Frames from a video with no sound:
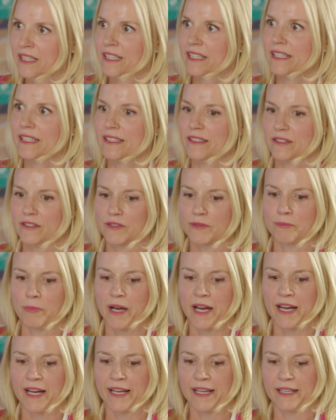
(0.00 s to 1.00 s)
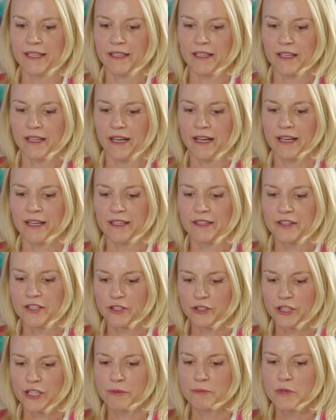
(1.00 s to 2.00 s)
is by
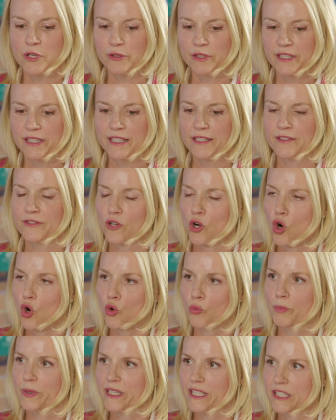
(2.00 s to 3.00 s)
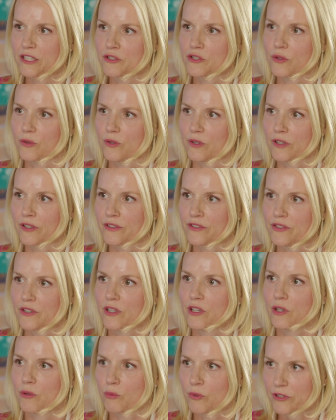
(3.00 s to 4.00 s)
their communities opening doors
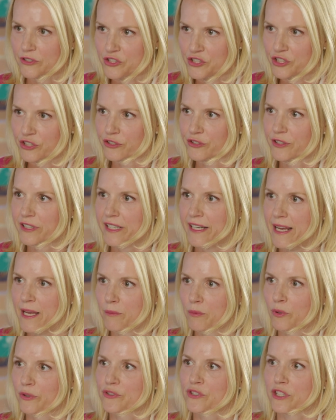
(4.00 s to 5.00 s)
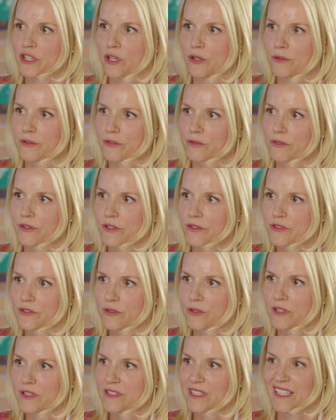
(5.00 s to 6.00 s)
where children are able to go through those
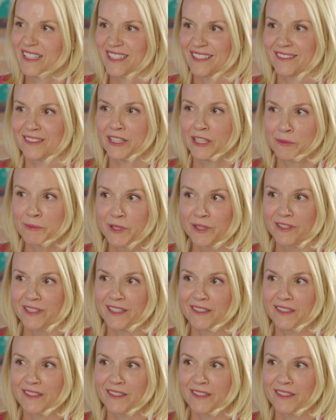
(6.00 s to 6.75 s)
doors. And the community